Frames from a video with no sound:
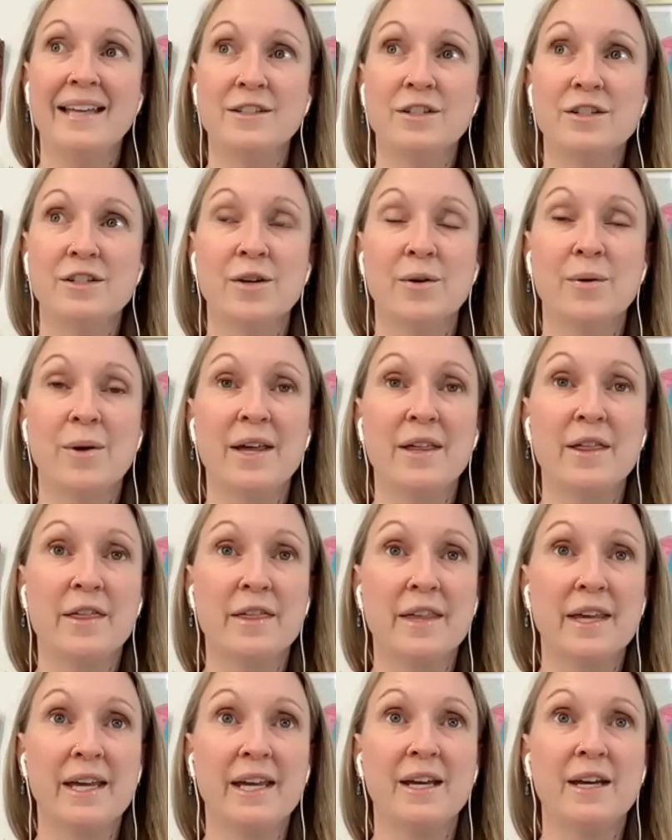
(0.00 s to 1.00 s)
And so I
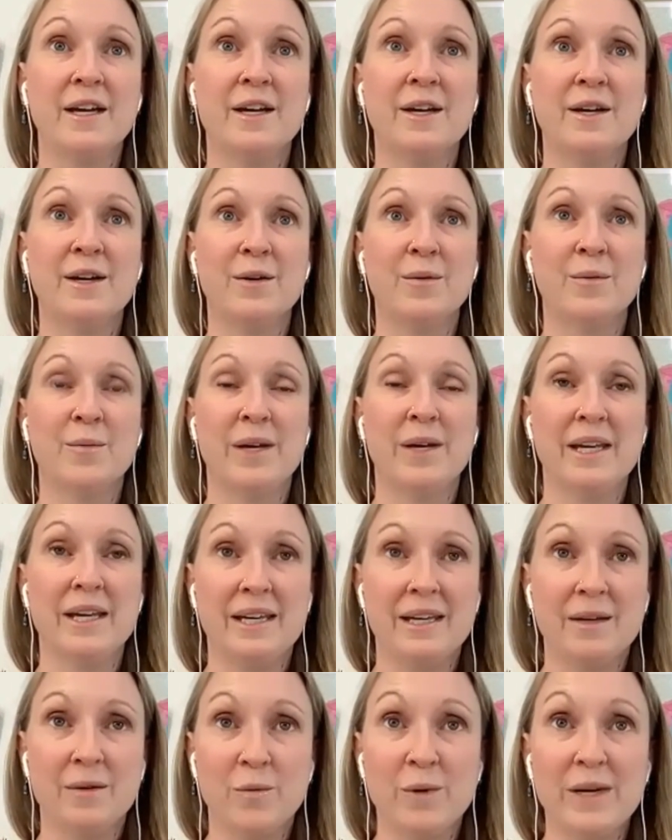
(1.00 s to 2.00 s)
think we
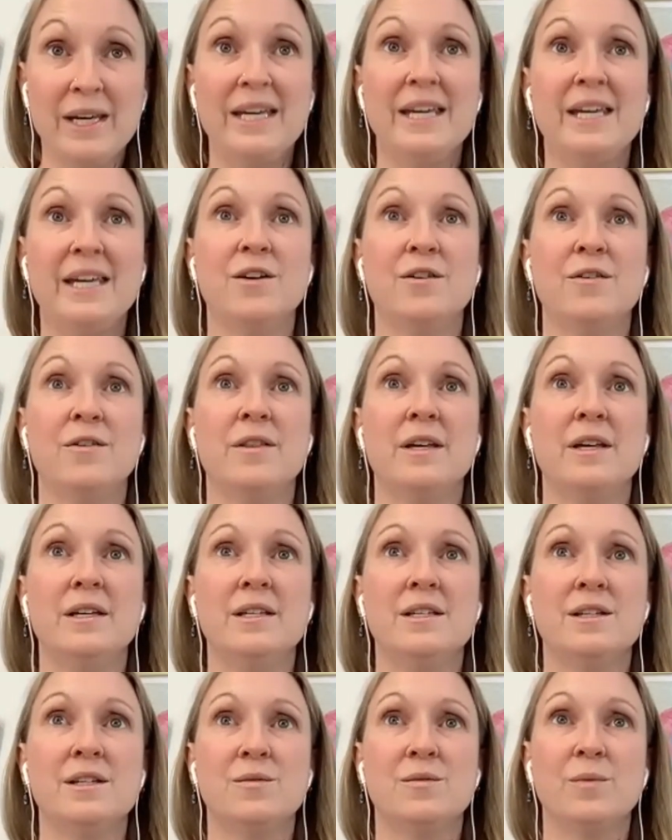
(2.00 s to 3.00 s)
hear
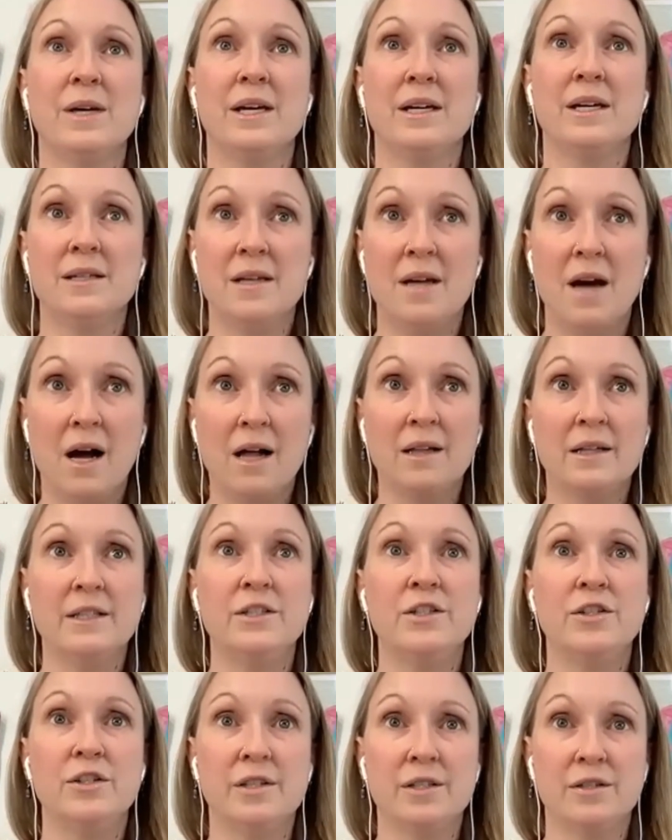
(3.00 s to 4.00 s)
this, we
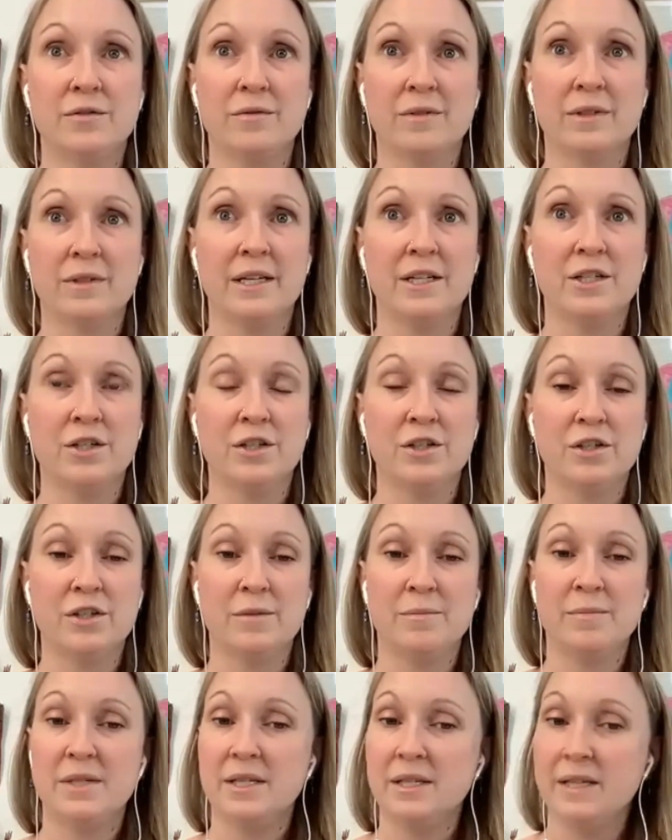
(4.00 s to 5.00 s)
acknowledge this
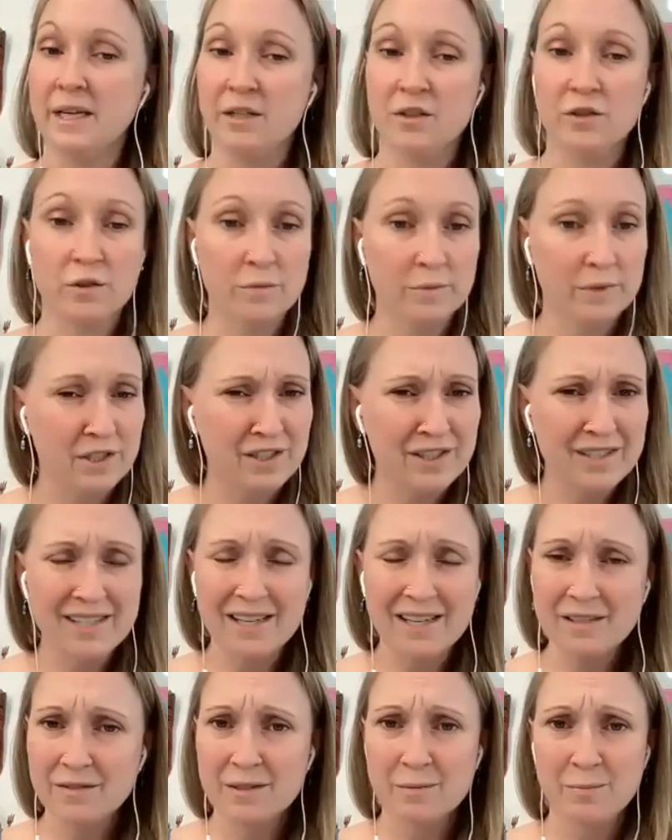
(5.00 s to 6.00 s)
relationship to nature, which
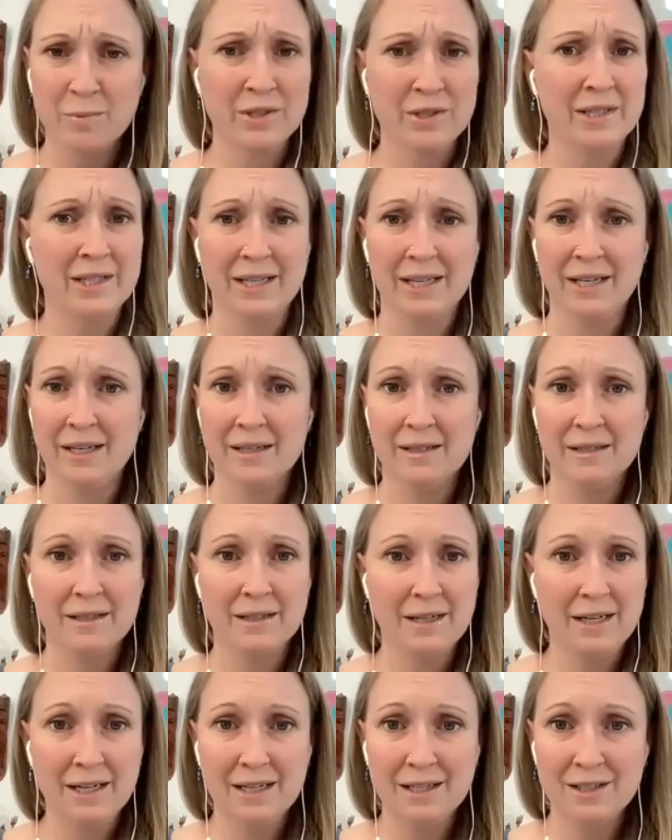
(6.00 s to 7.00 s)
desperately
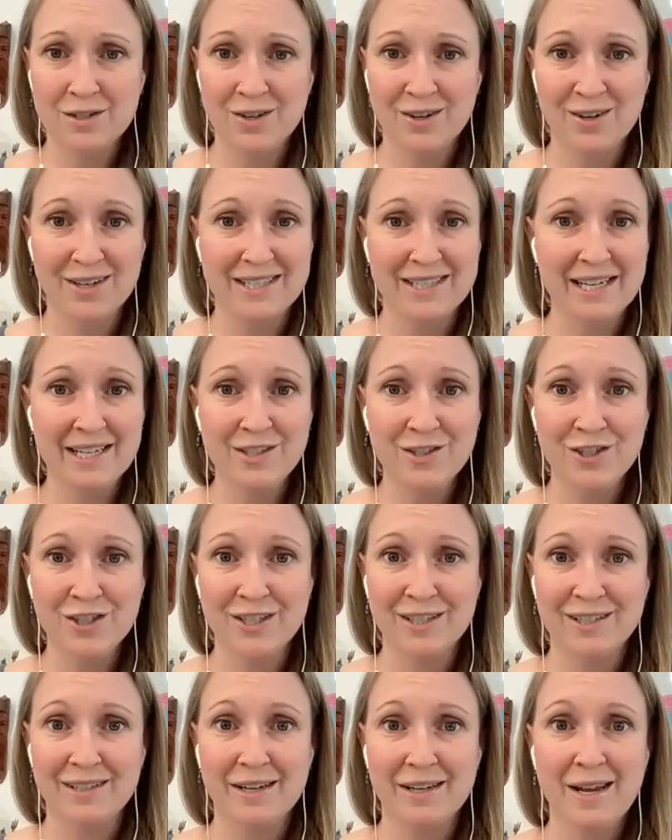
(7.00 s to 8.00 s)
needs our
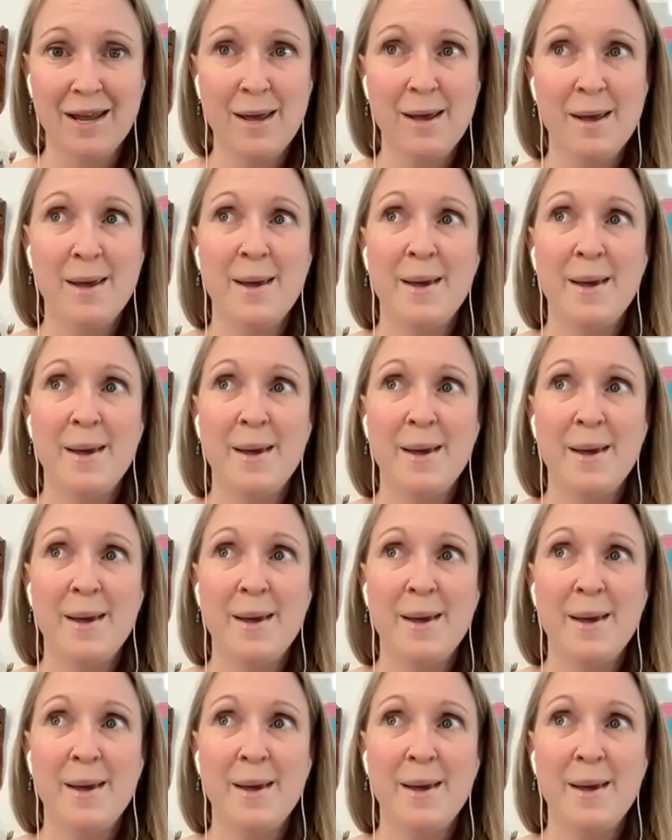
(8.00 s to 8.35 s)
attention.